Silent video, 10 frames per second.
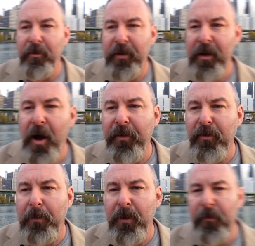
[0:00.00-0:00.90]
you see
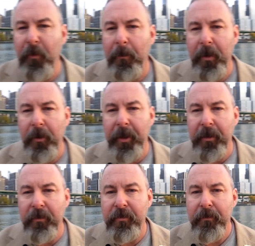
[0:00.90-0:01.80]
all these beautiful
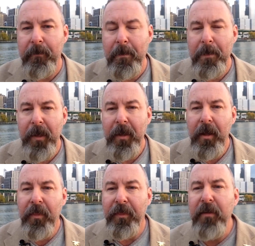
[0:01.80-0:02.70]
buildings.
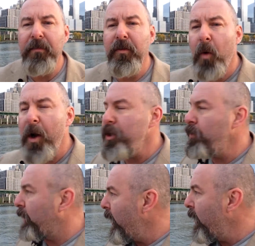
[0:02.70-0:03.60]
This is what you